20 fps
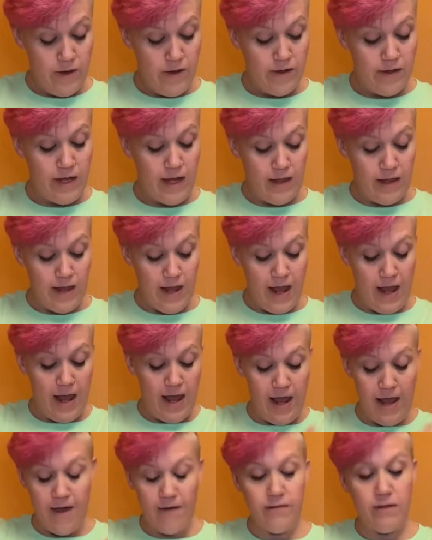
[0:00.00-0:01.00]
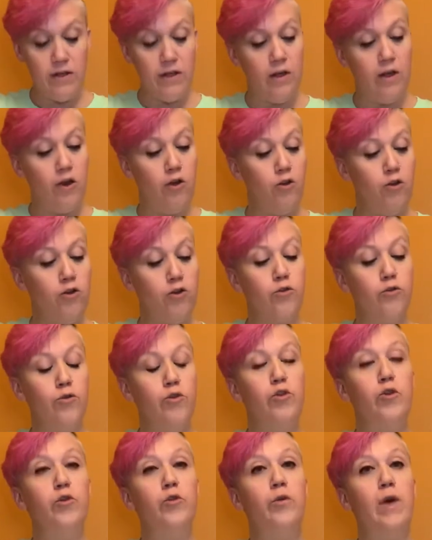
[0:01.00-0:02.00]
that they have to go
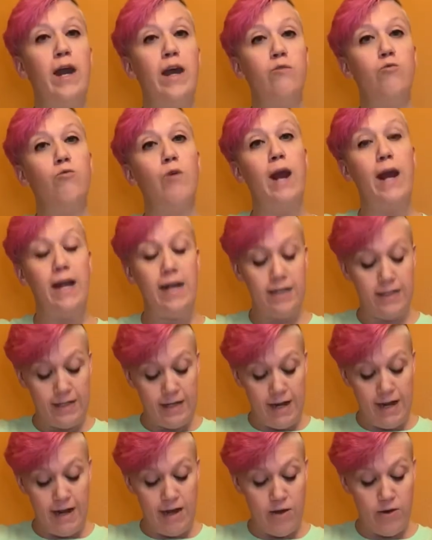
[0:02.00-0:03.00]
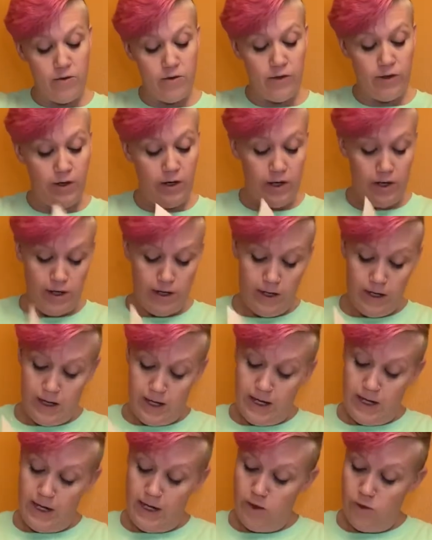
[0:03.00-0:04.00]
through and write down
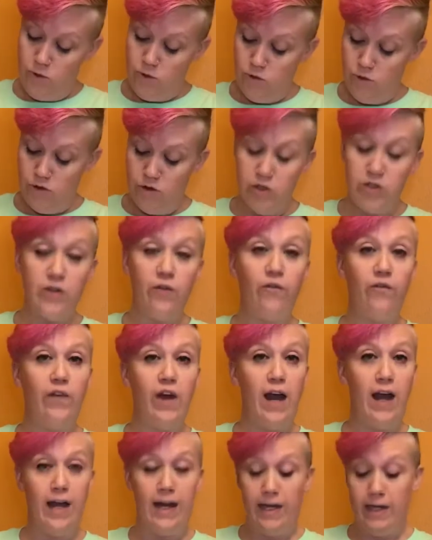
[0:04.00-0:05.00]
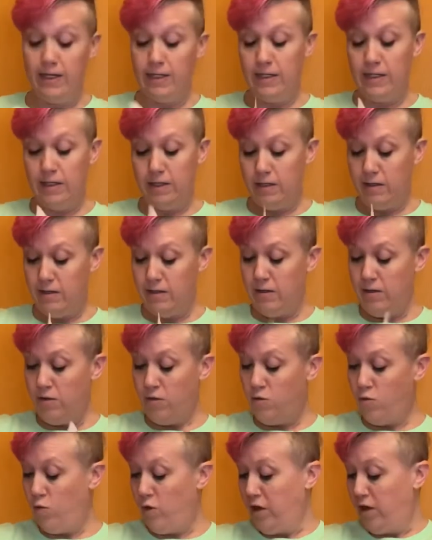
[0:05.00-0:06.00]
in order to find
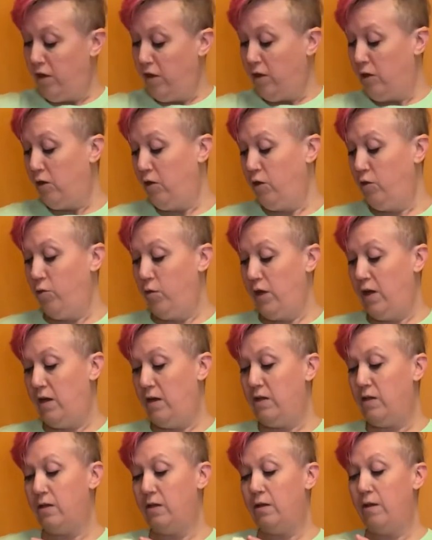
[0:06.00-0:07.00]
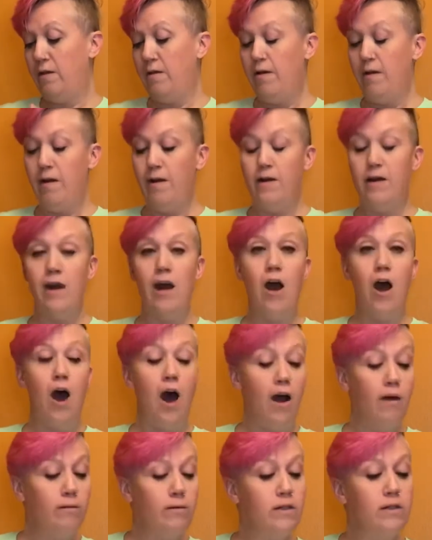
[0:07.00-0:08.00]
what the clue is. Now
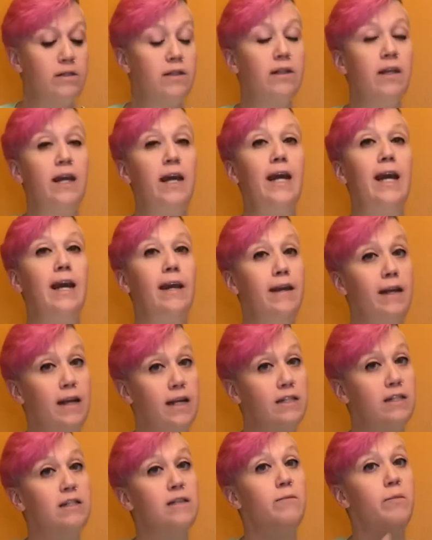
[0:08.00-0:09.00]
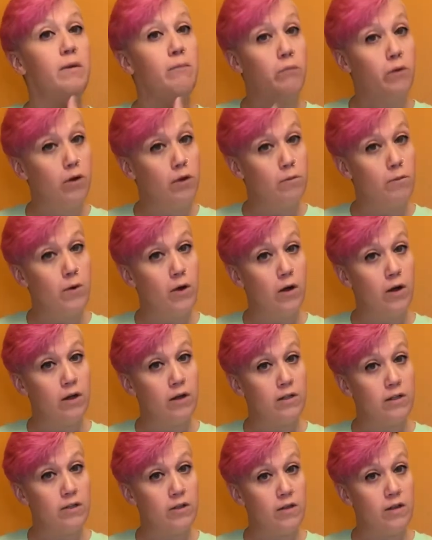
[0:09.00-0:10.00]
obviously it needs to be bookmarked
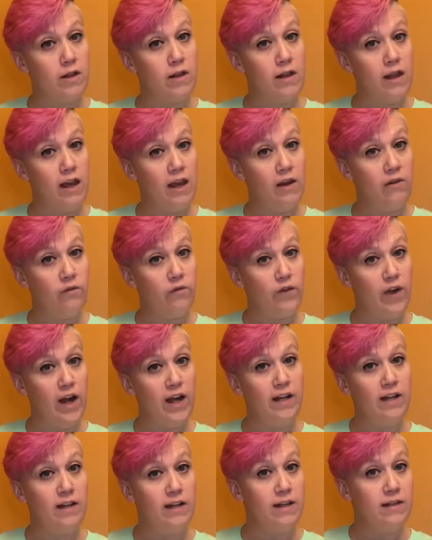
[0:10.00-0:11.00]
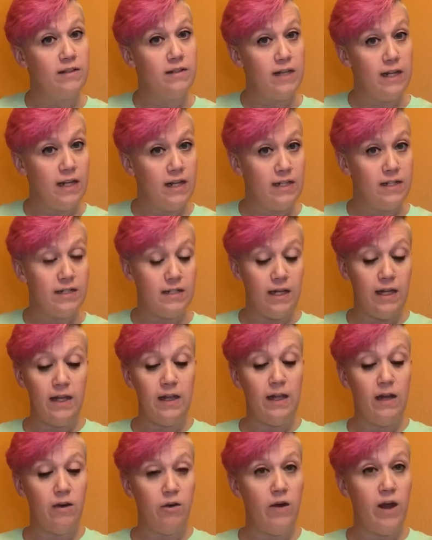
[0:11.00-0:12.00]
so that they can find this easy.
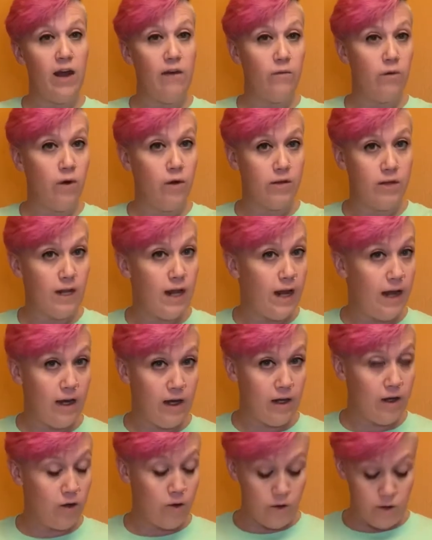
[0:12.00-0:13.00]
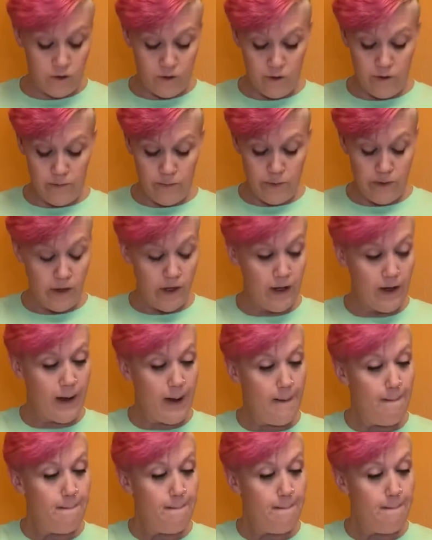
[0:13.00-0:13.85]
They don't have all day to go through the book.